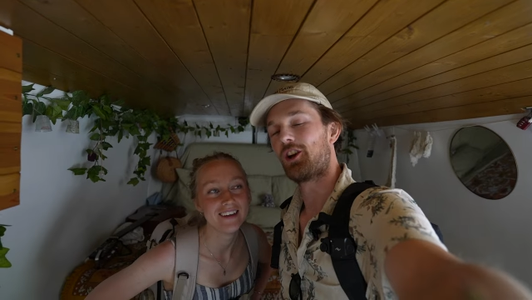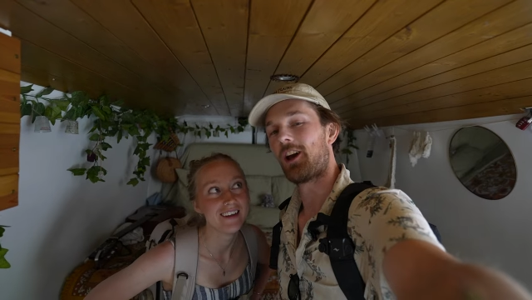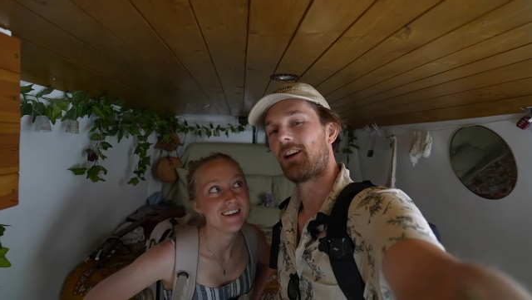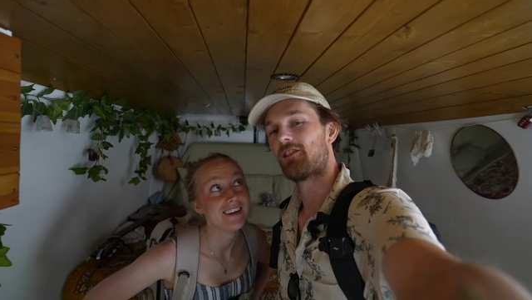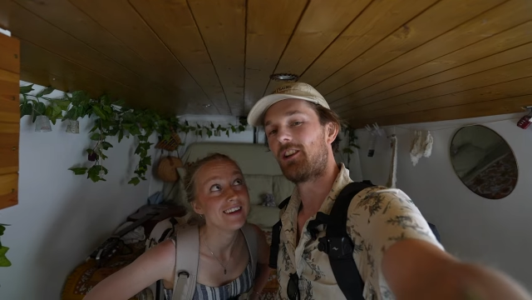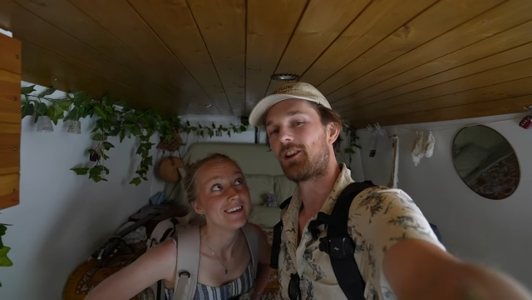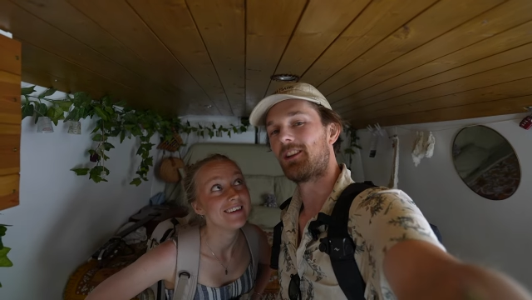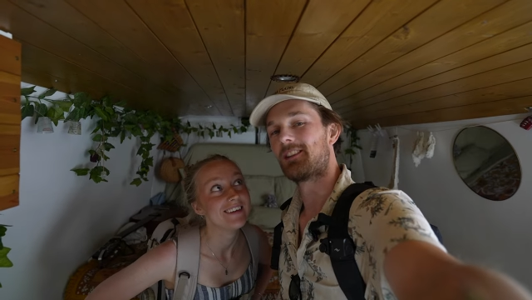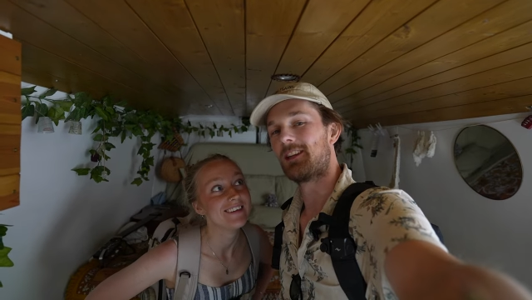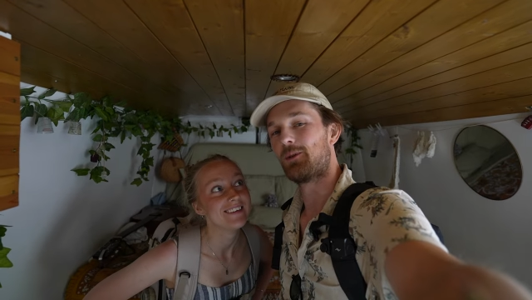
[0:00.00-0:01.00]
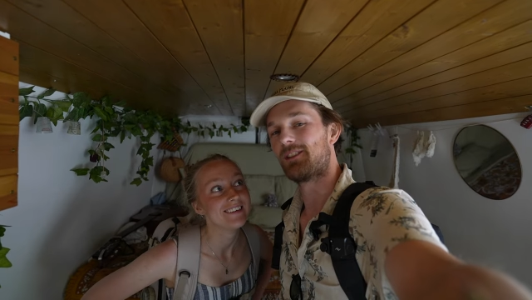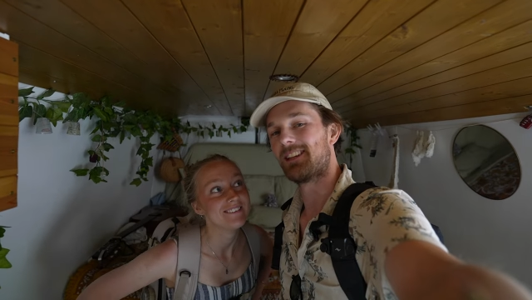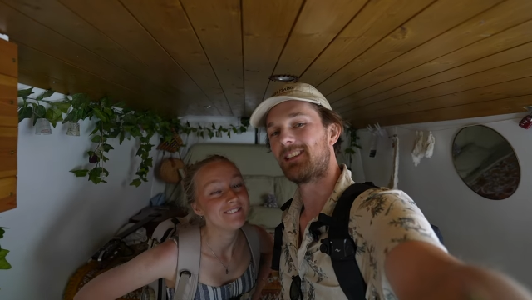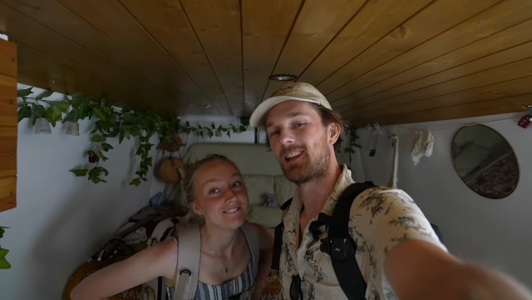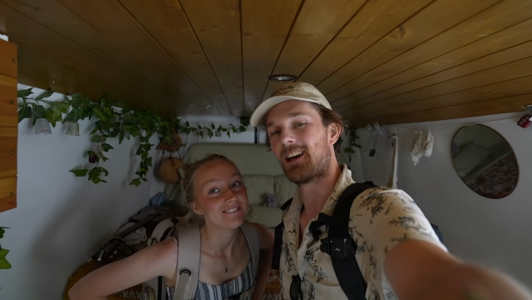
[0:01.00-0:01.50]
Speaker 1: to go have a look and see what the
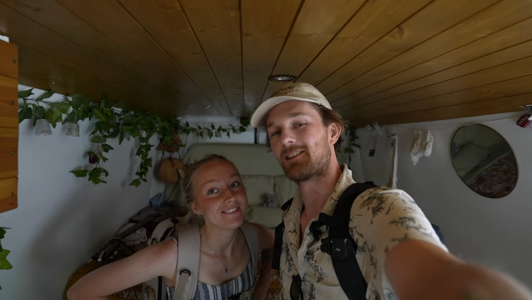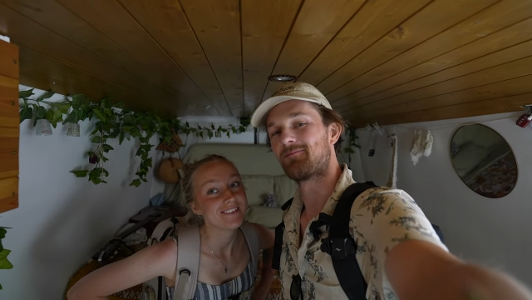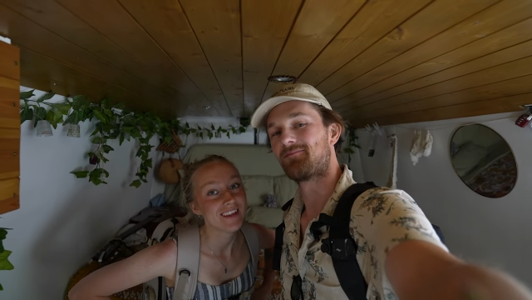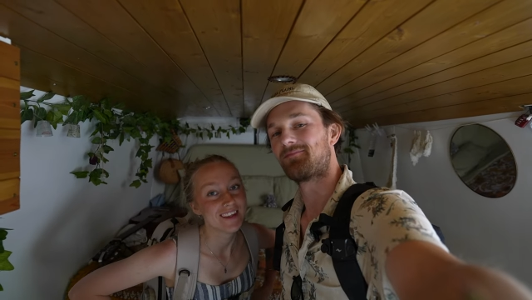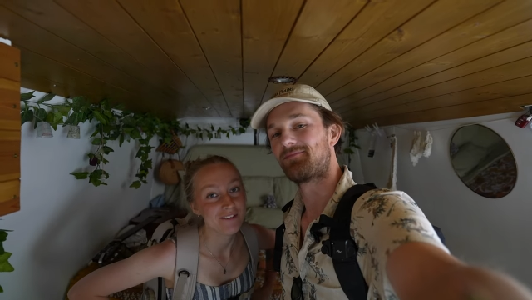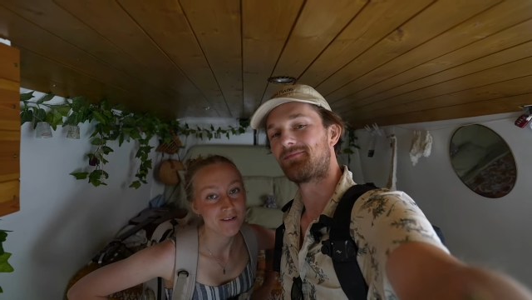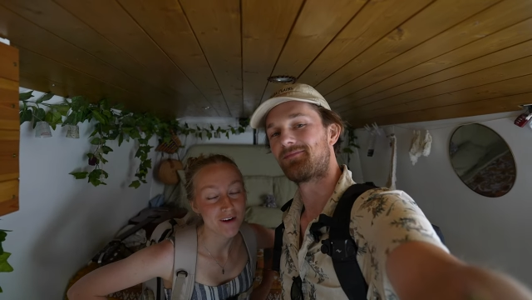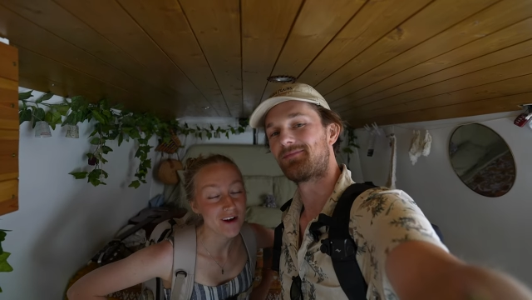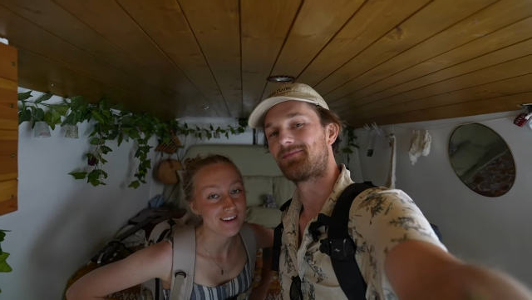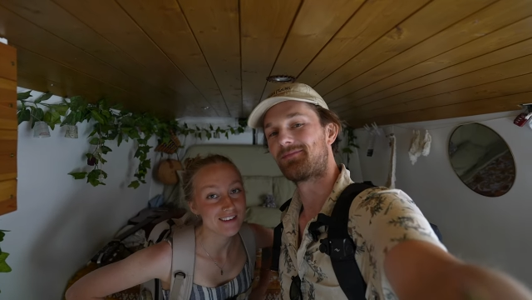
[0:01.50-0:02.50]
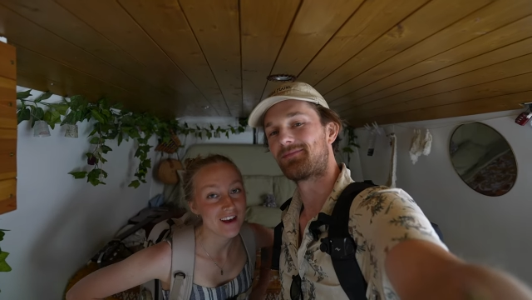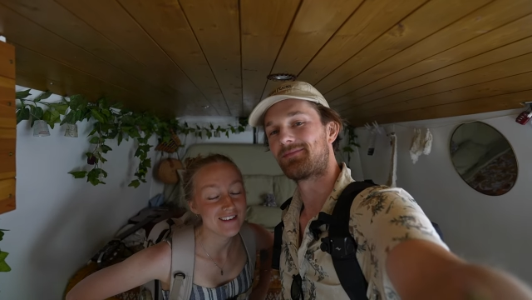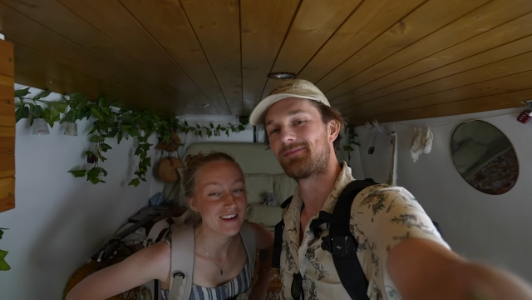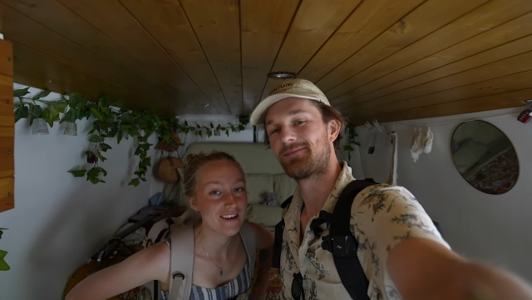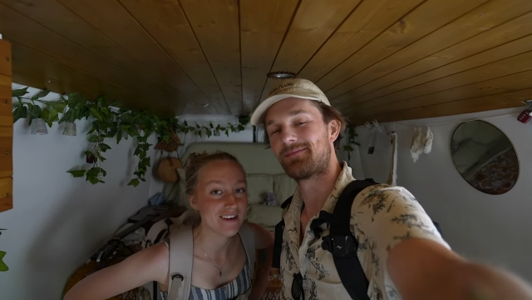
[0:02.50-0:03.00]
city's like.
Speaker 2: We're very
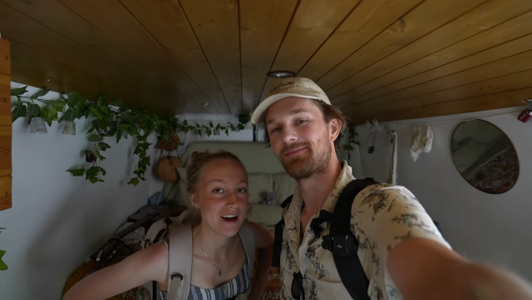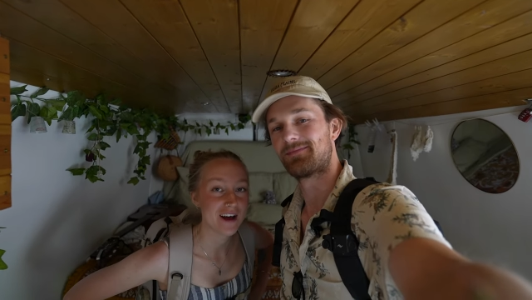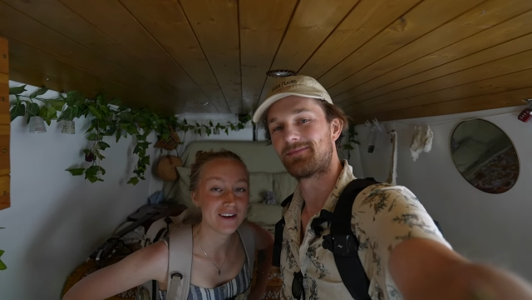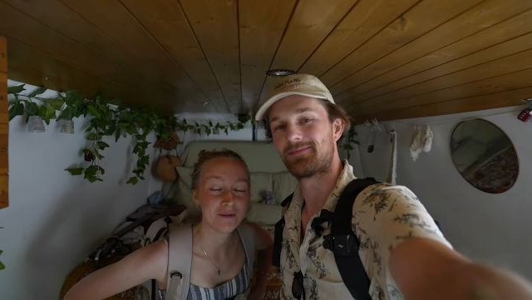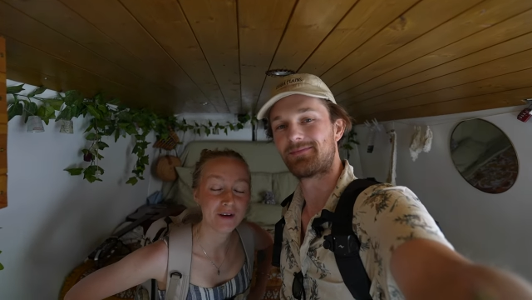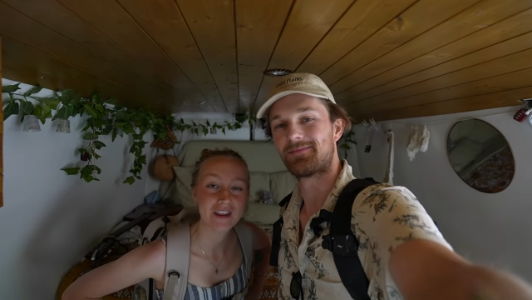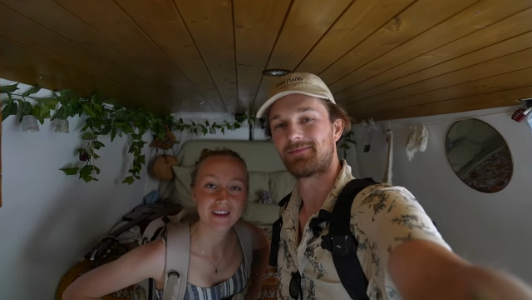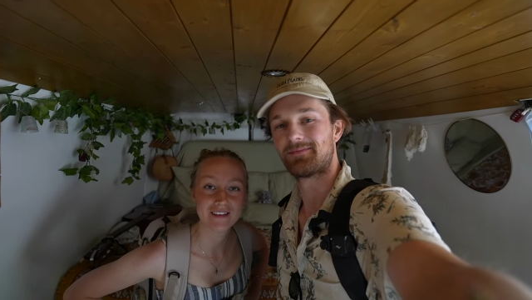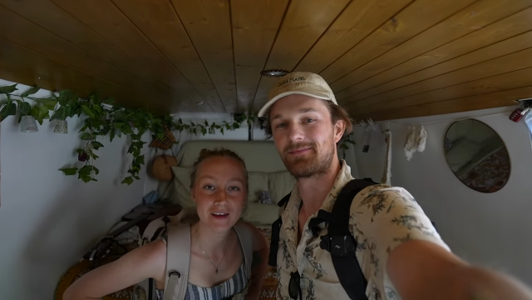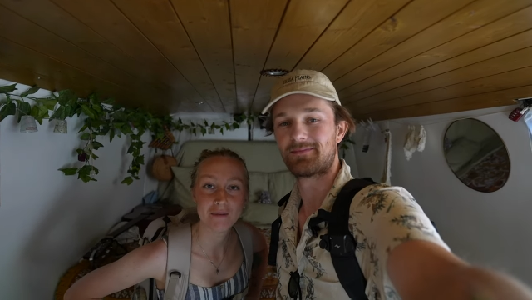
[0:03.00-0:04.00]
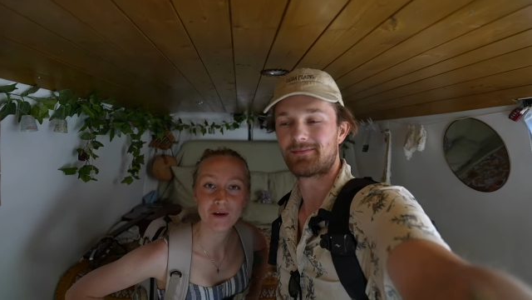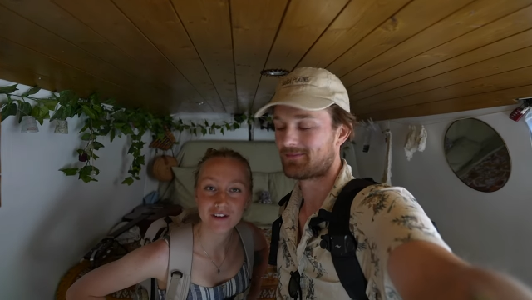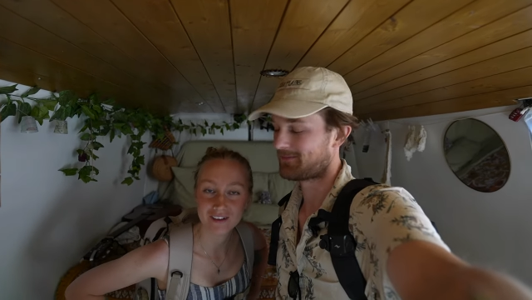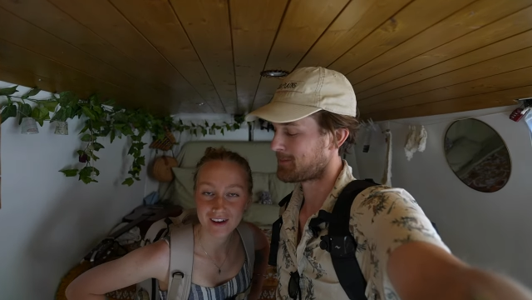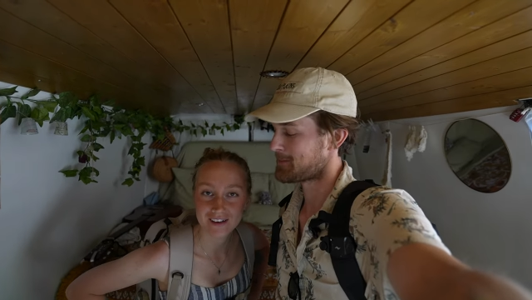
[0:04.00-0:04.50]
excited and one of the things I'm
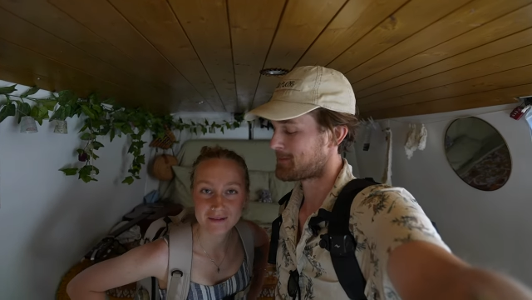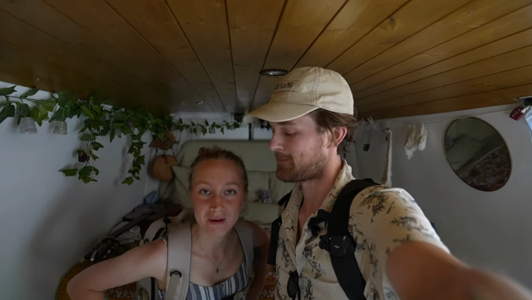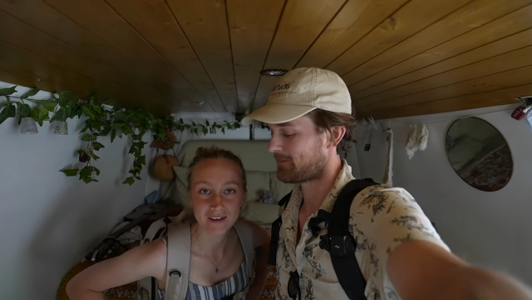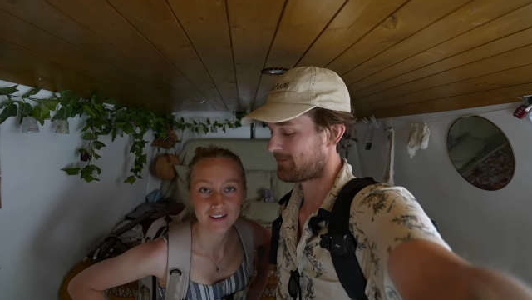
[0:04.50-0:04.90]
most excited about